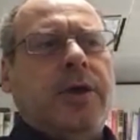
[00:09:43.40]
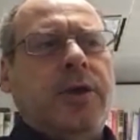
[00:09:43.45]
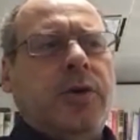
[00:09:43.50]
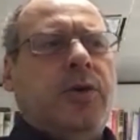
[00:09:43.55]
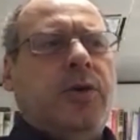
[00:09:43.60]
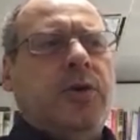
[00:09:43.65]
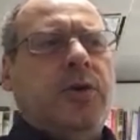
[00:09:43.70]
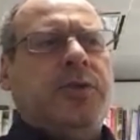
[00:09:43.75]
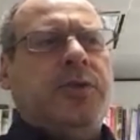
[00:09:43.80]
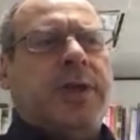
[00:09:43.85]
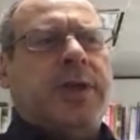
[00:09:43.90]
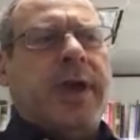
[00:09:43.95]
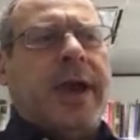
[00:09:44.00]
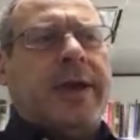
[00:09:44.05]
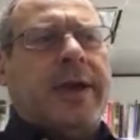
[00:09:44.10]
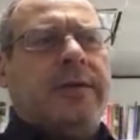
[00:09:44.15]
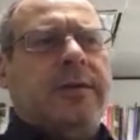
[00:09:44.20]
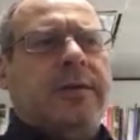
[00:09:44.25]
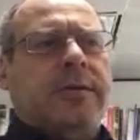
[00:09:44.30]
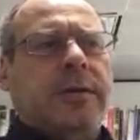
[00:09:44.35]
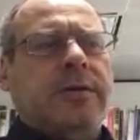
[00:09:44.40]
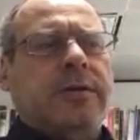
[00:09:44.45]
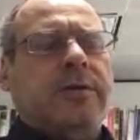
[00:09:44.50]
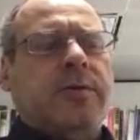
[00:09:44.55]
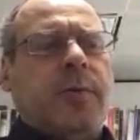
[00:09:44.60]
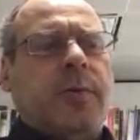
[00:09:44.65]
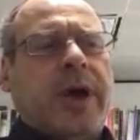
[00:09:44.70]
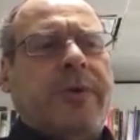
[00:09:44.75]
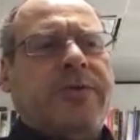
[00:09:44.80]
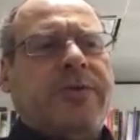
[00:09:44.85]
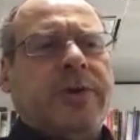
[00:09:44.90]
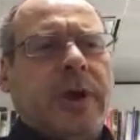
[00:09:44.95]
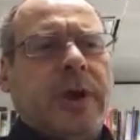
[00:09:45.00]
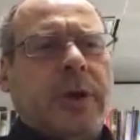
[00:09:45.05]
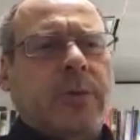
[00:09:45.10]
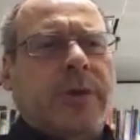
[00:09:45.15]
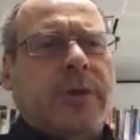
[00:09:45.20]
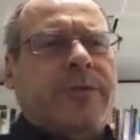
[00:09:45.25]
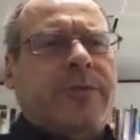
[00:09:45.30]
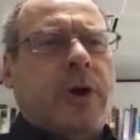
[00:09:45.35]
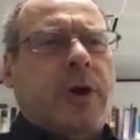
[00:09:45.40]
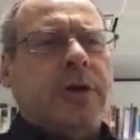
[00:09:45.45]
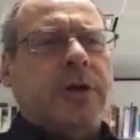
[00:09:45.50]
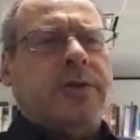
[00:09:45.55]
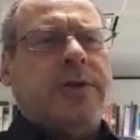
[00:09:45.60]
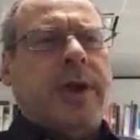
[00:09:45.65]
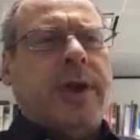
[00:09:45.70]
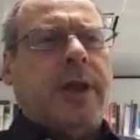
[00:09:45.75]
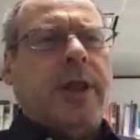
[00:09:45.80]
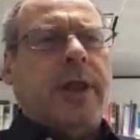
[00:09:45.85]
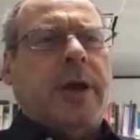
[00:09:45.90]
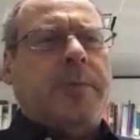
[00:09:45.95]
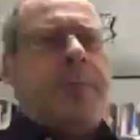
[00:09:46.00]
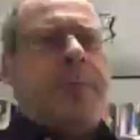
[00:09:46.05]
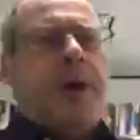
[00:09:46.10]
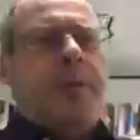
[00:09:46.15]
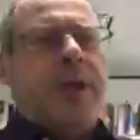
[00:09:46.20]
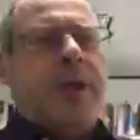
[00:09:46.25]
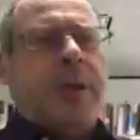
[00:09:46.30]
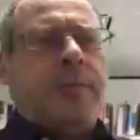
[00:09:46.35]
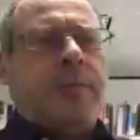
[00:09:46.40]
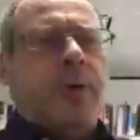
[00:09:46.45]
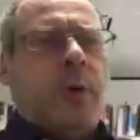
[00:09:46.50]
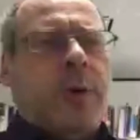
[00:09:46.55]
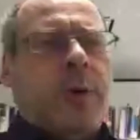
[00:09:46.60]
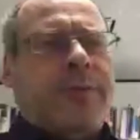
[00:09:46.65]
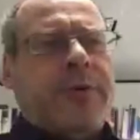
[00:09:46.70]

use the accident as a way of saying, we've got to tell our public more,